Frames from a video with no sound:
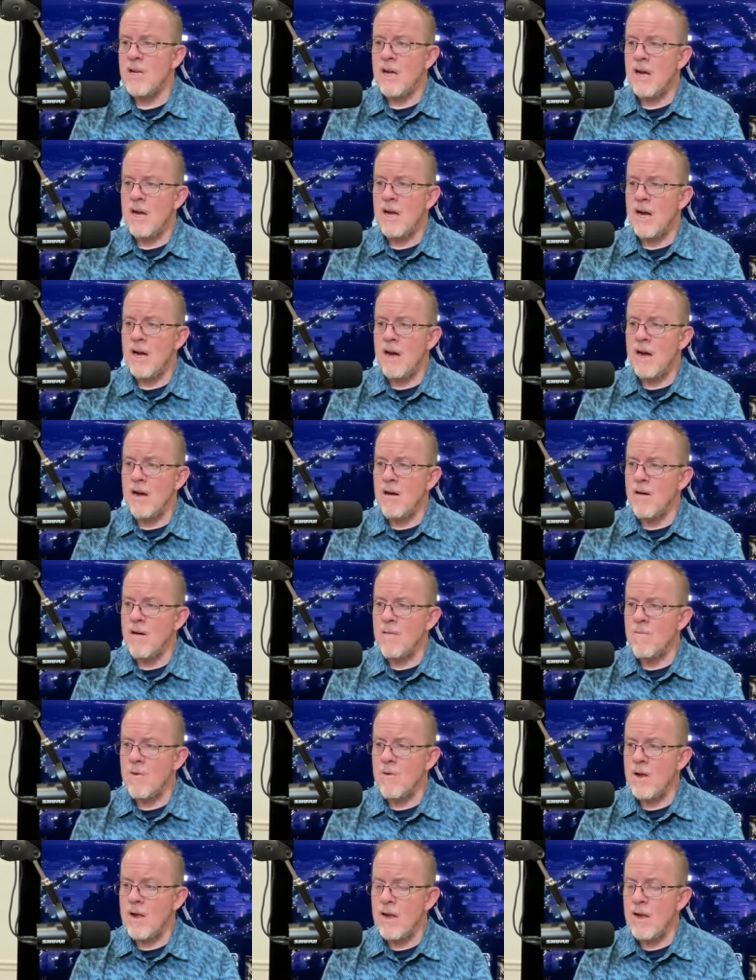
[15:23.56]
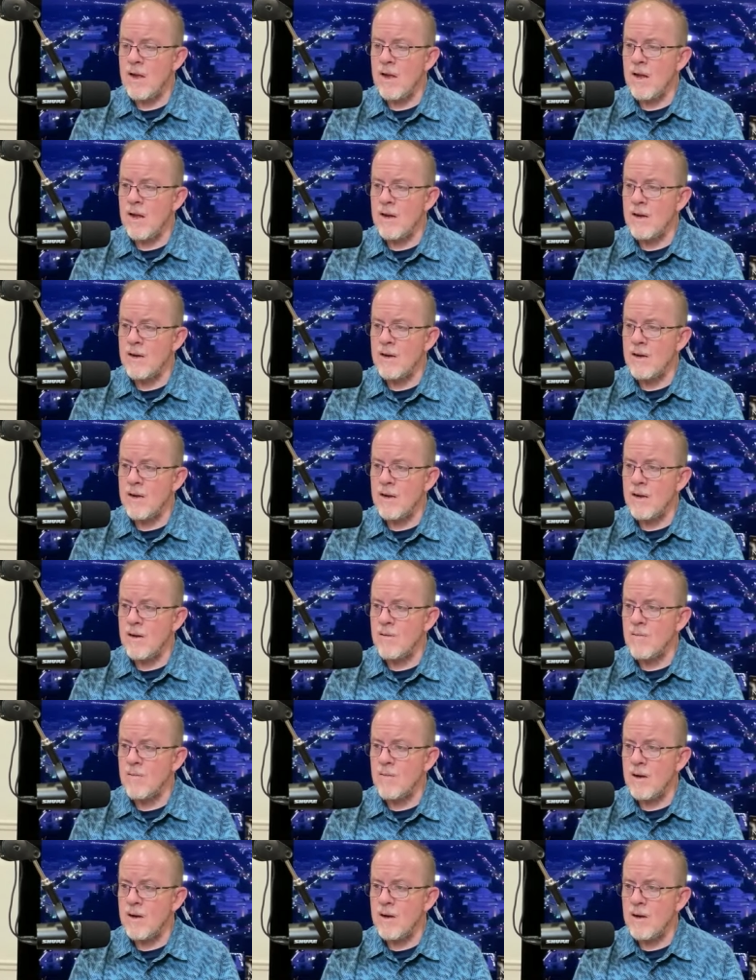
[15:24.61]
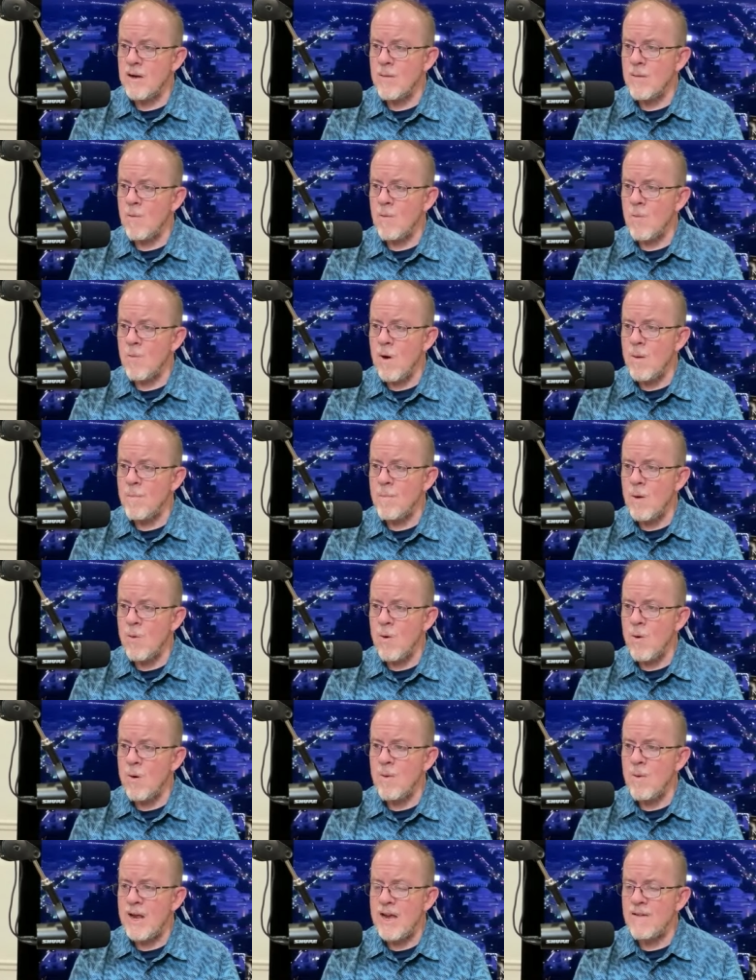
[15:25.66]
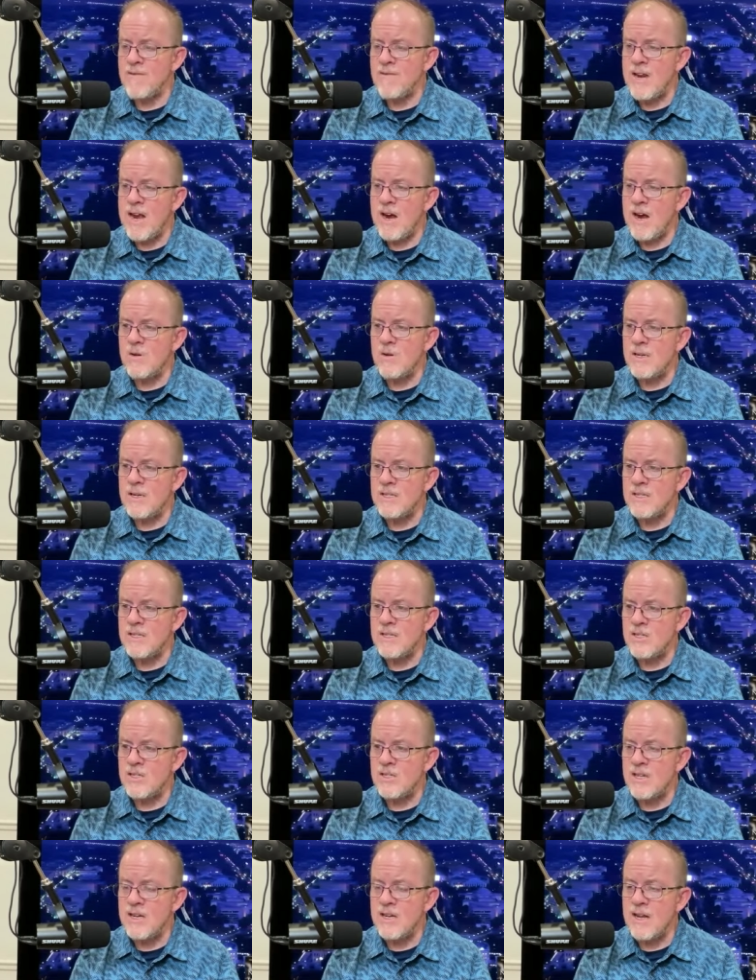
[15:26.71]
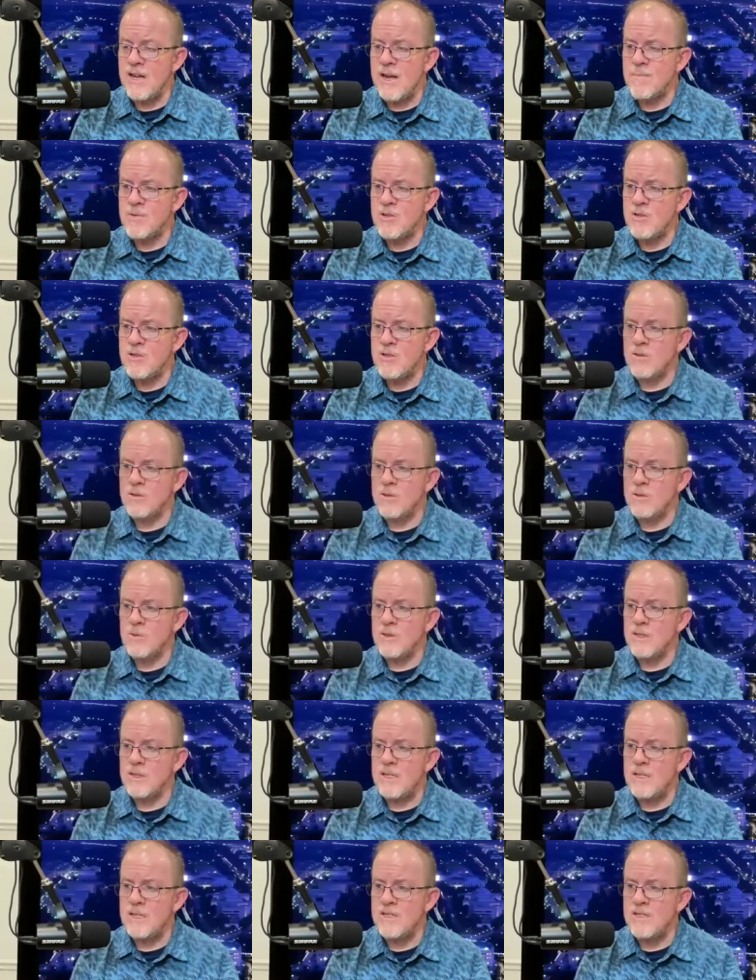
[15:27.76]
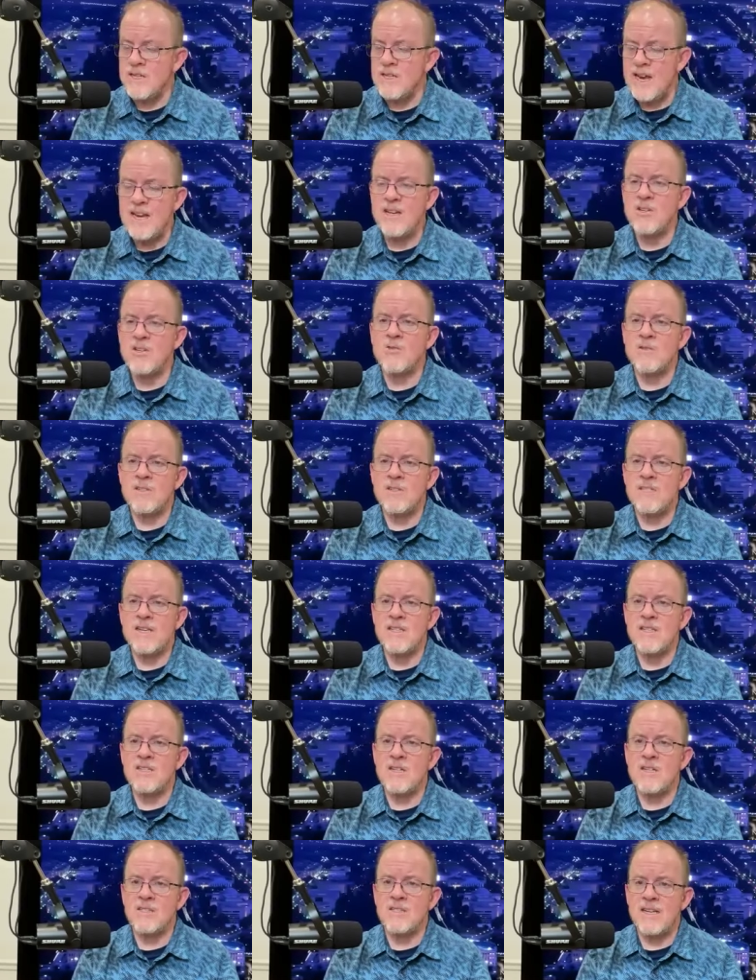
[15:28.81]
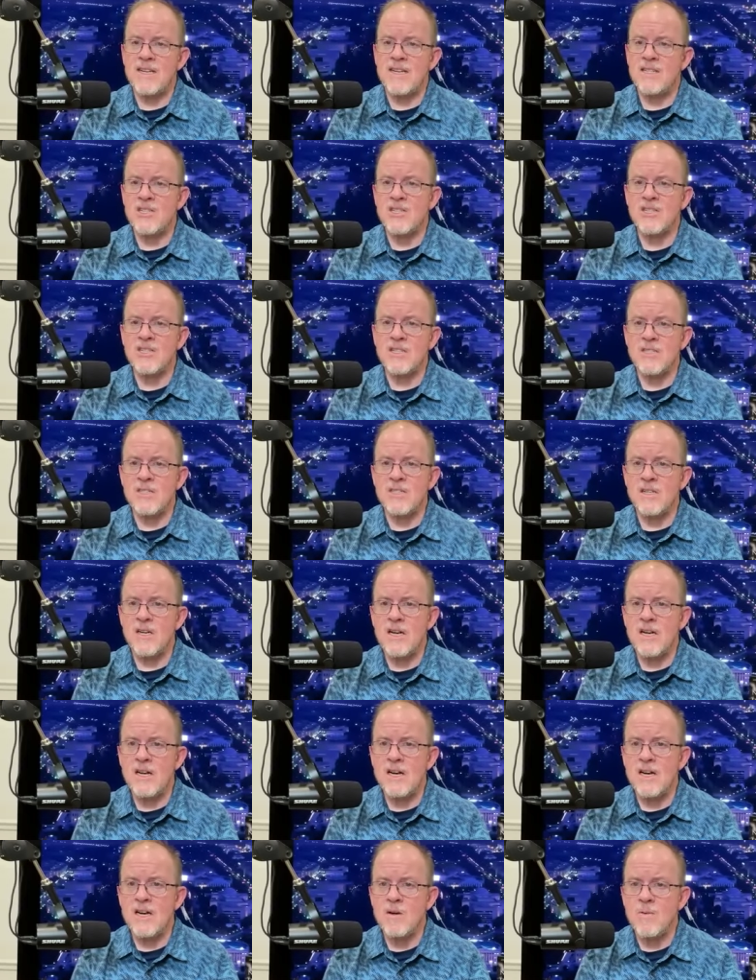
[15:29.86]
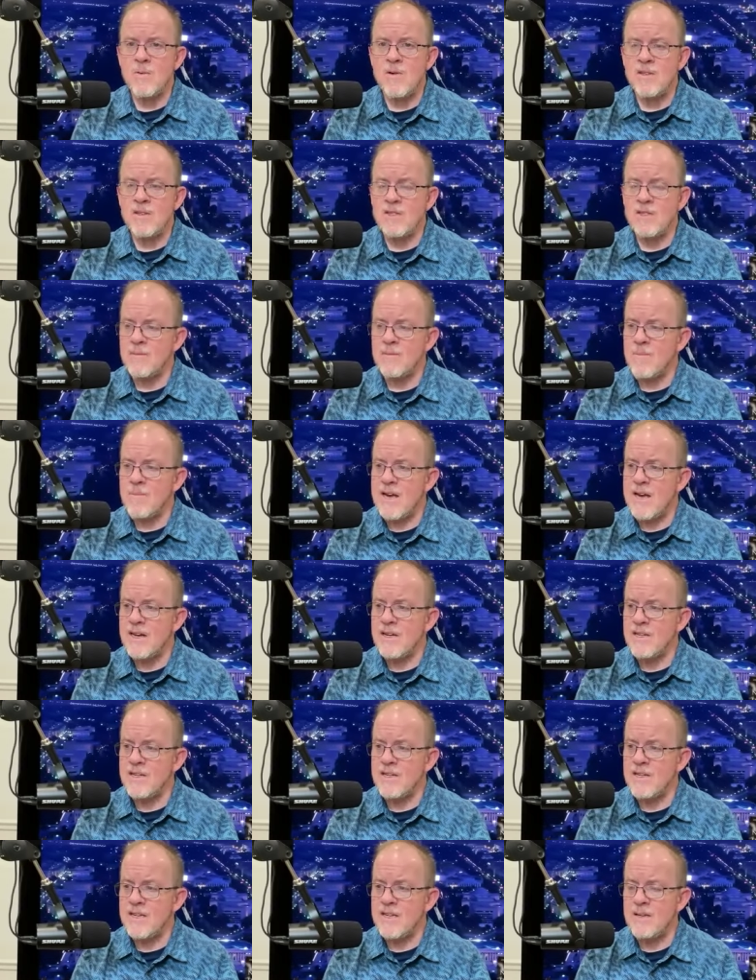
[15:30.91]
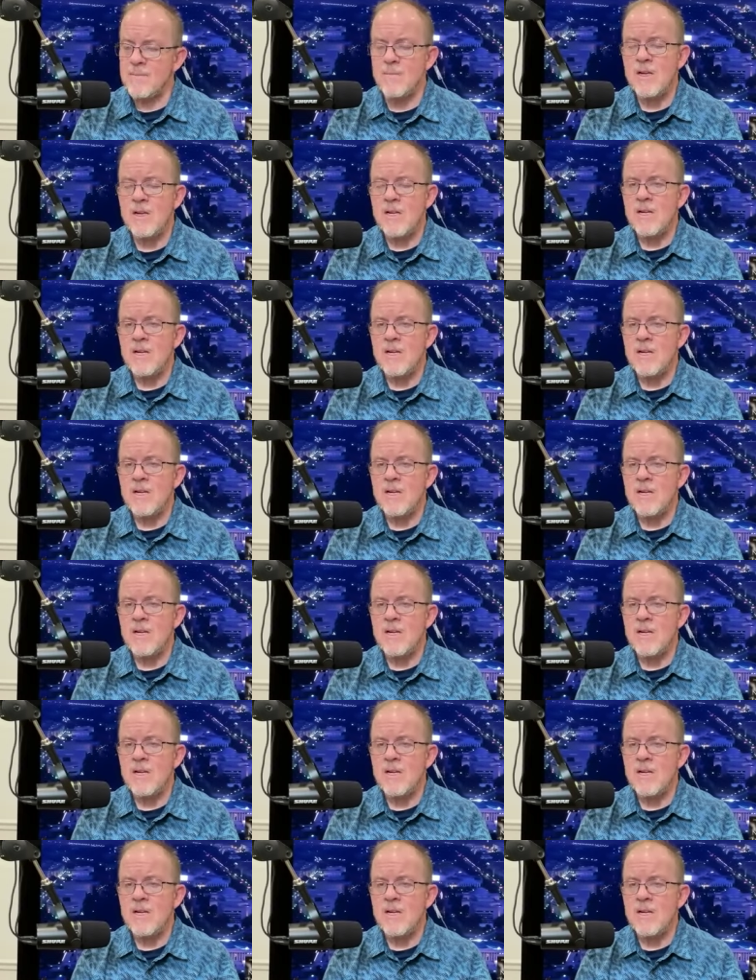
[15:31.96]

and what, but what we have now is just an absolutely dangerous escalation with the Biden team